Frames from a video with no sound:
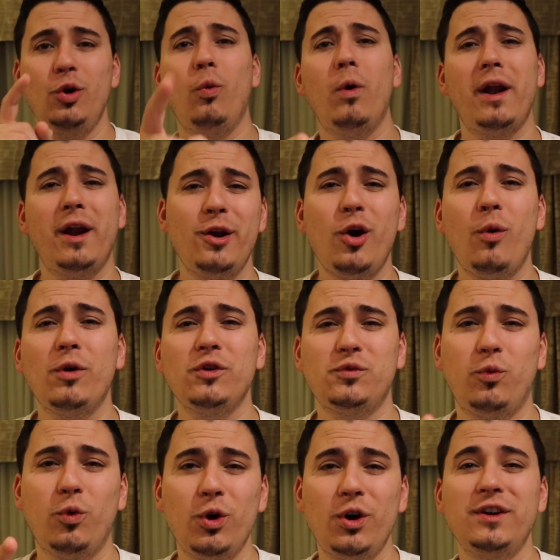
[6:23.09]
you want to know
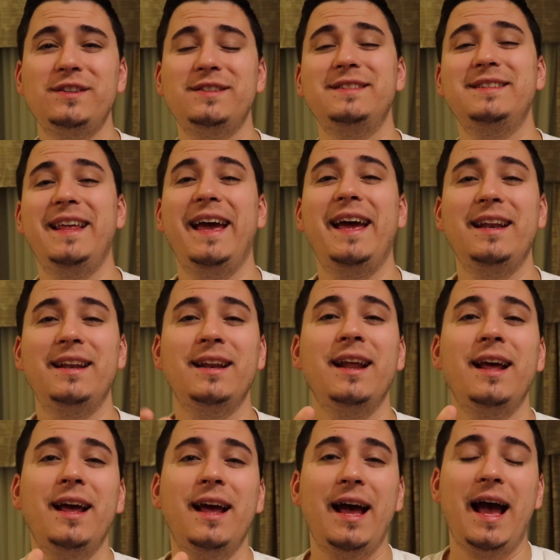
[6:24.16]
what's worse than
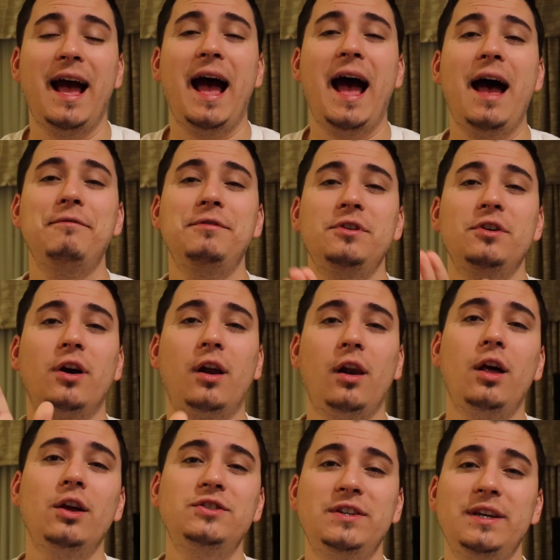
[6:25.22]
having your
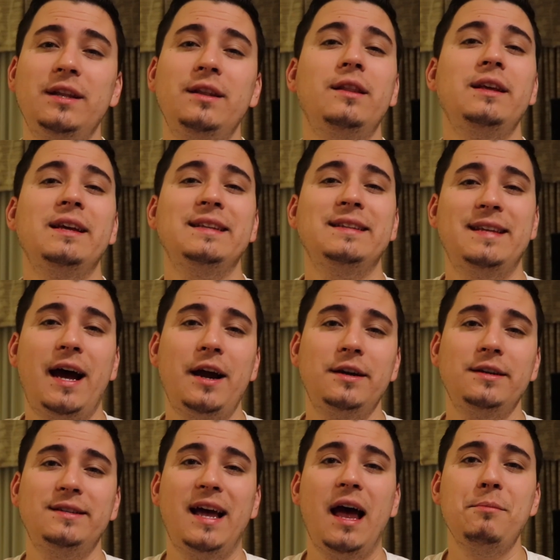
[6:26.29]
clutch in the
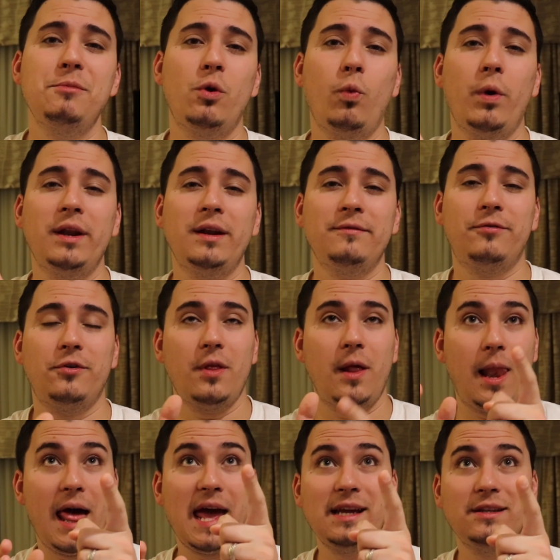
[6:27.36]
entire time you're waiting for the
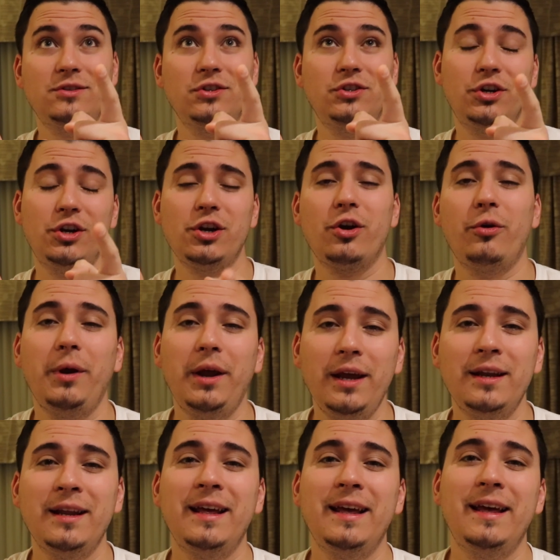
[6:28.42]
light to turn
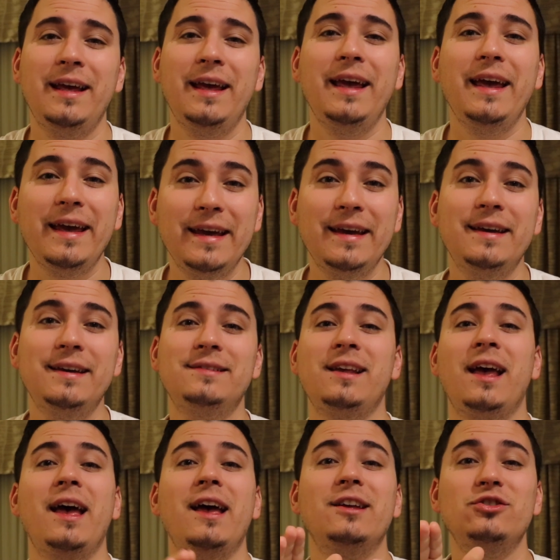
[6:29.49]
green? Is
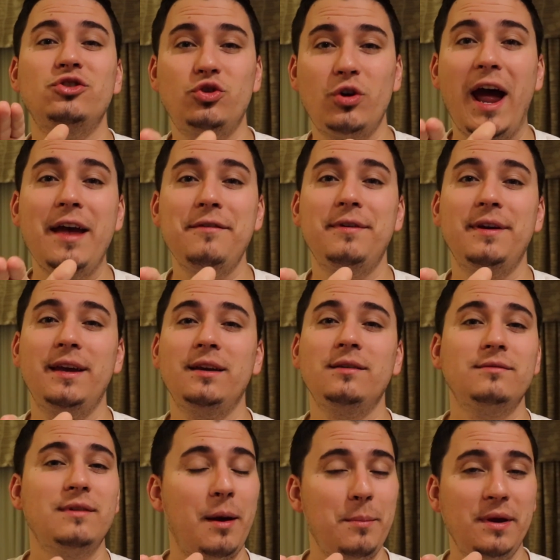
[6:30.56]

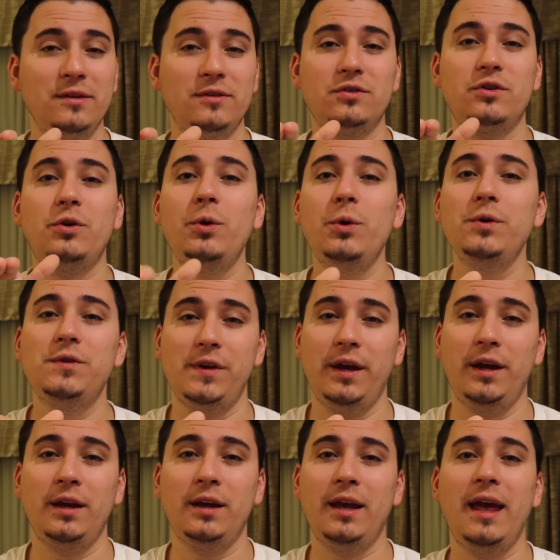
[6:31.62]
driving, that means
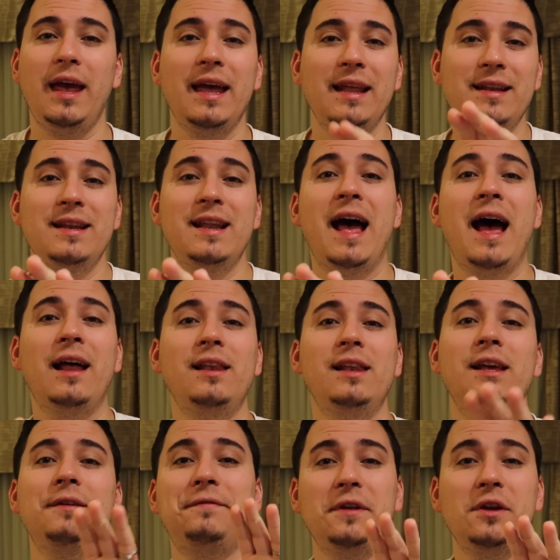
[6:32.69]
cruising, and not
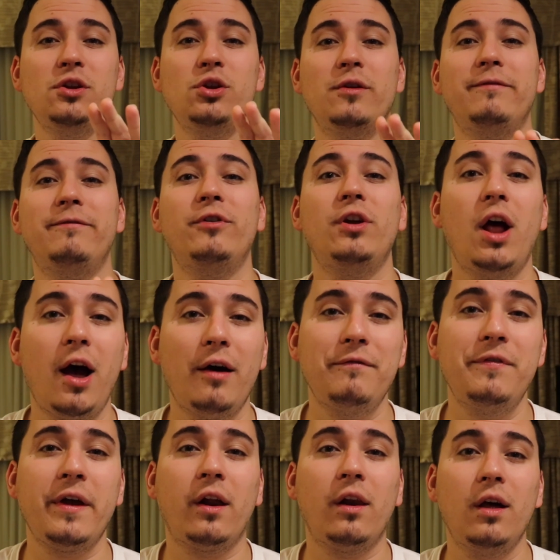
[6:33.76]
lifting your foot
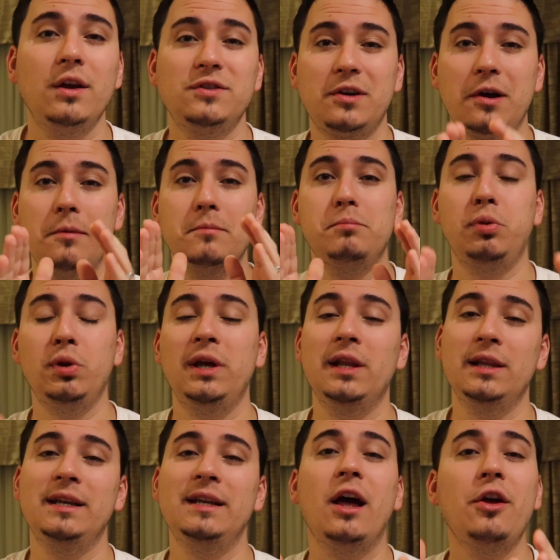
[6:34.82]
off the clutch
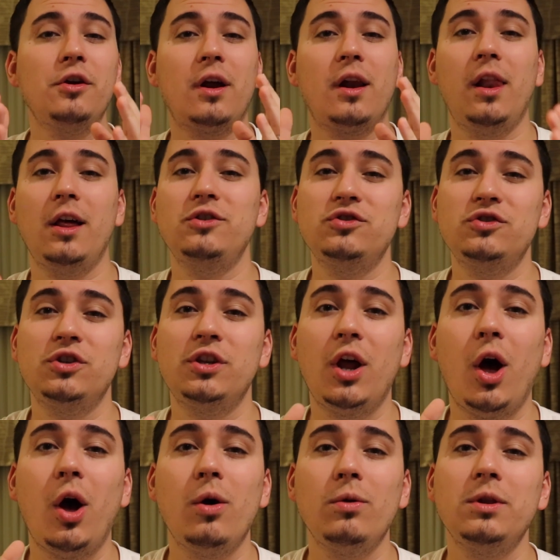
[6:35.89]
completely. Now, your clutch should
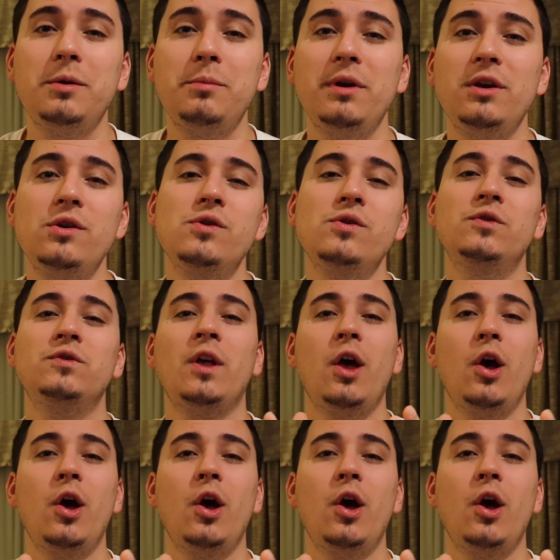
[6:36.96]
only be used